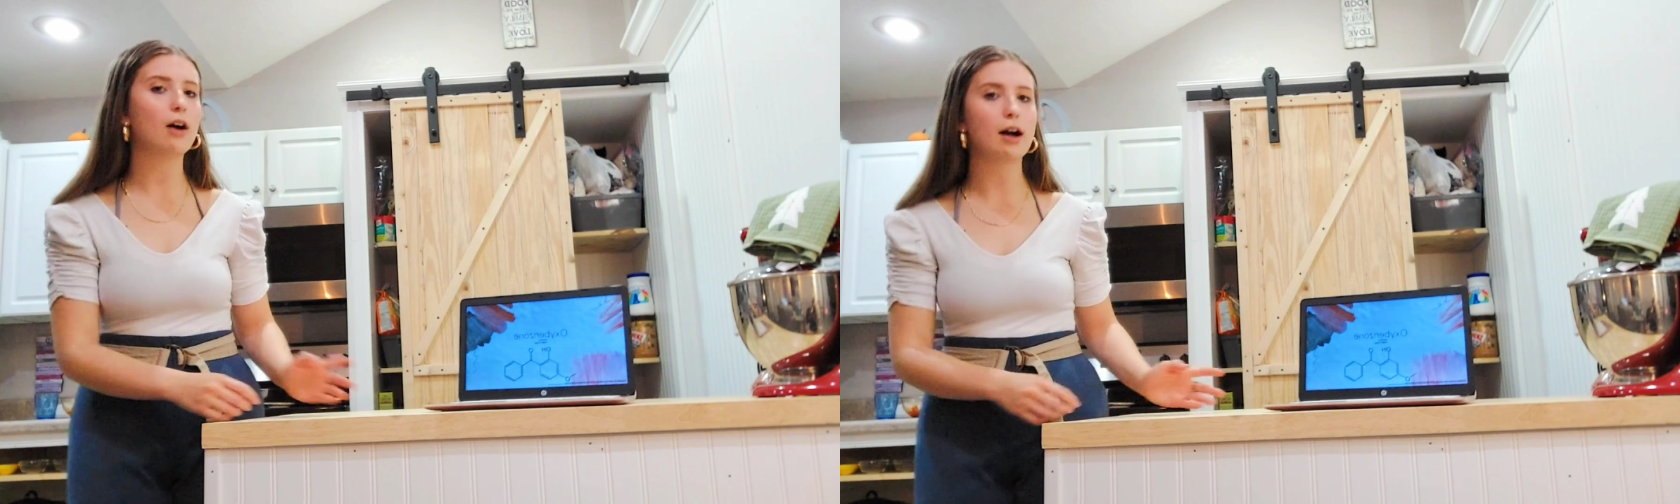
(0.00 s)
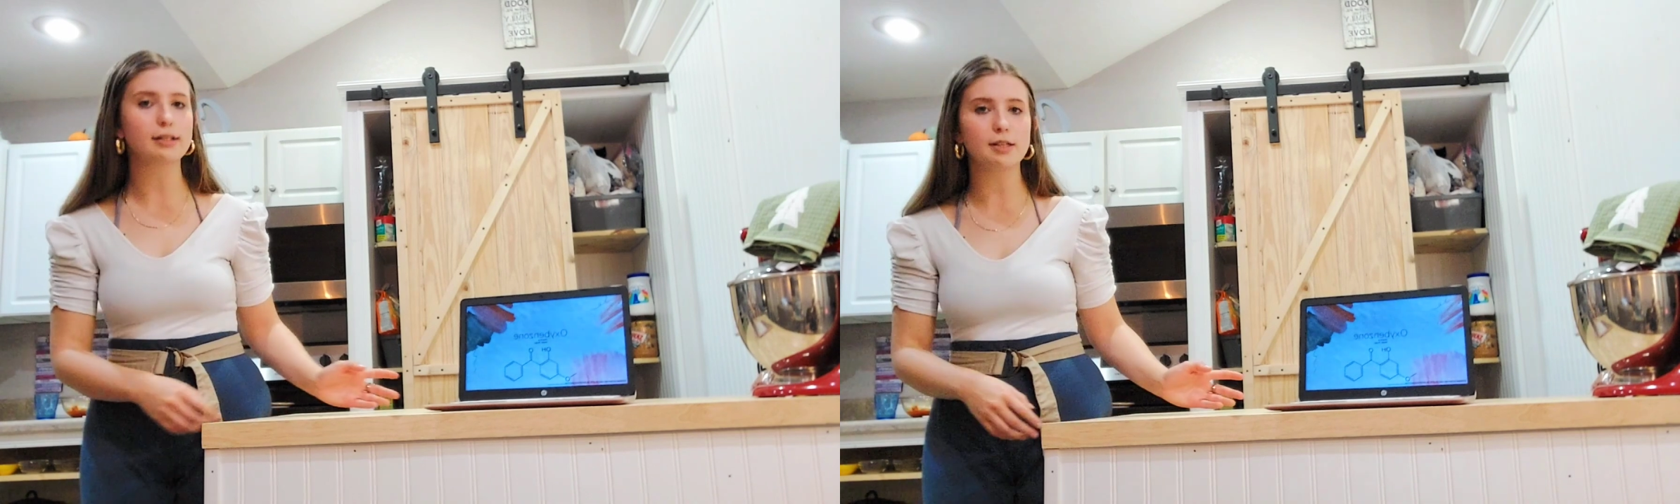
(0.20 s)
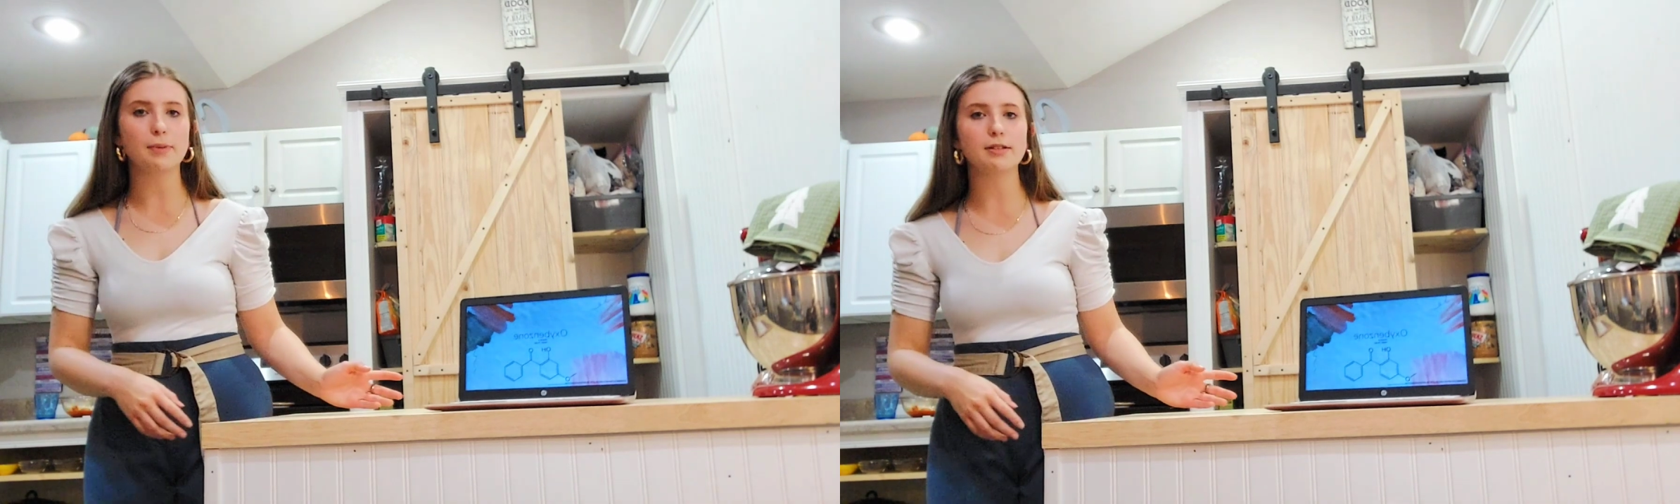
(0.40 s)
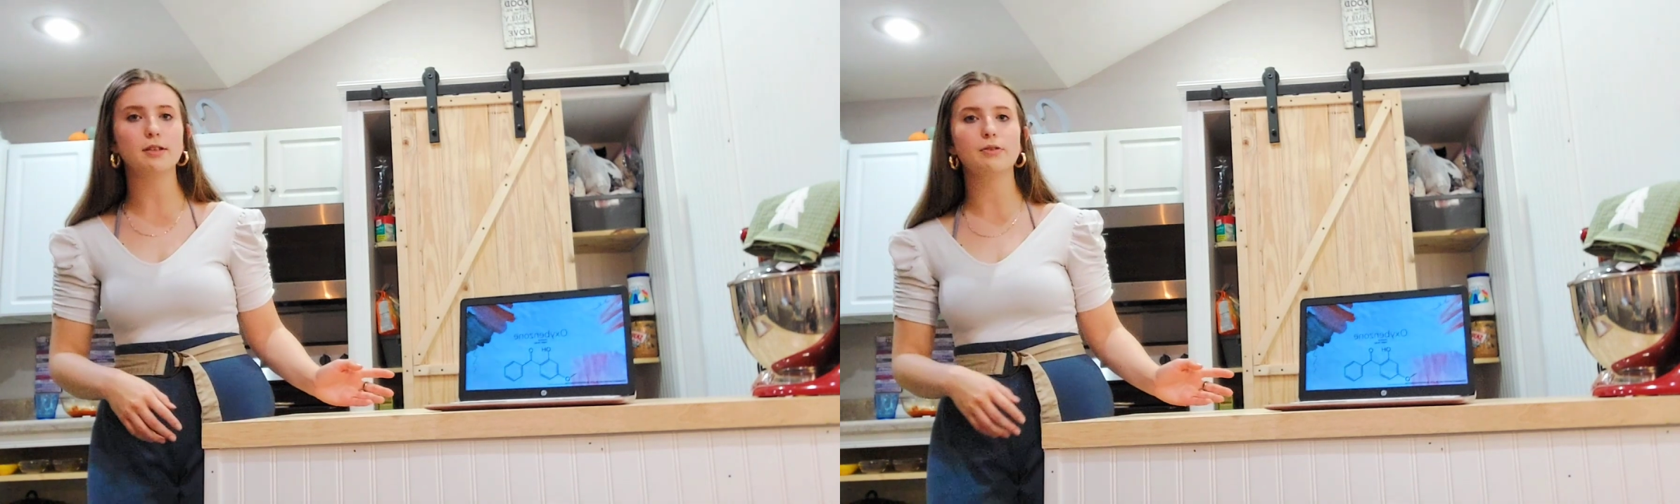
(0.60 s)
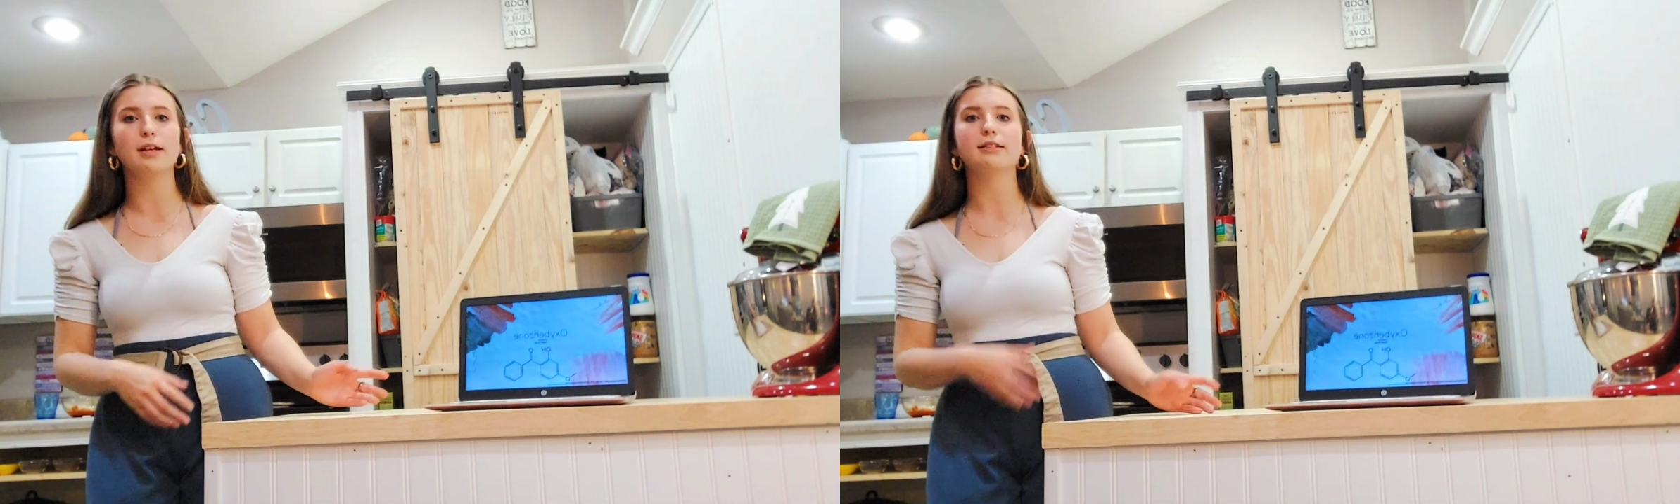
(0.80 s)

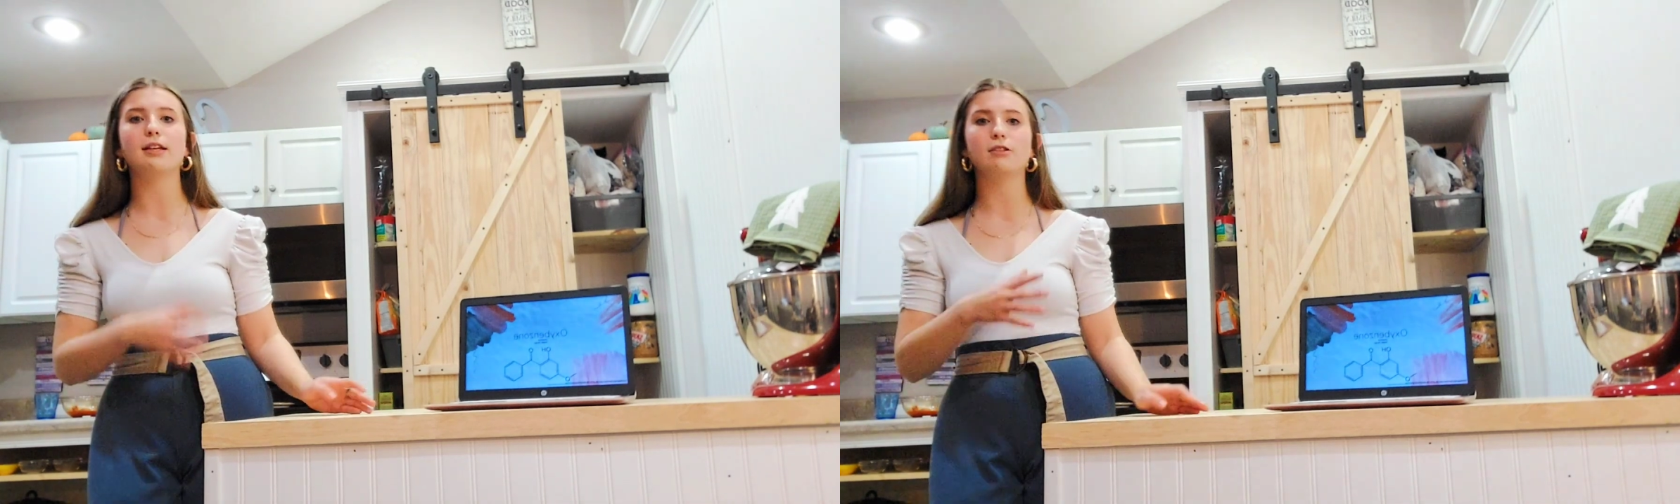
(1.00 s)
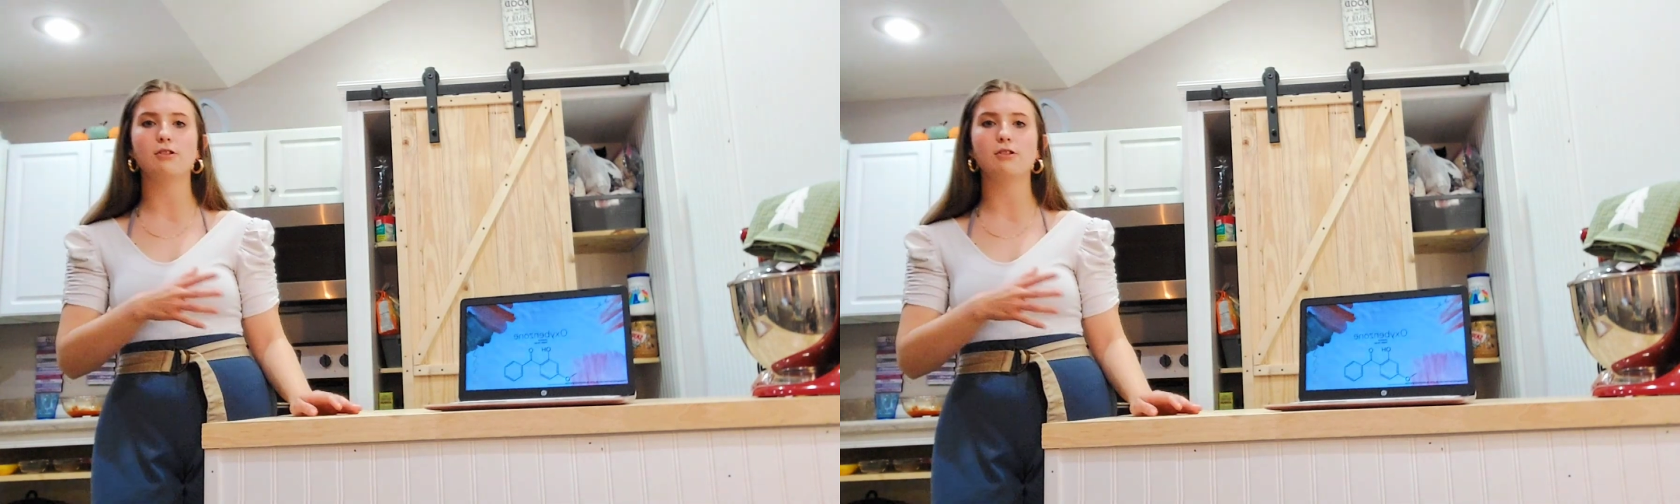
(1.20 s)
oxybenzone is a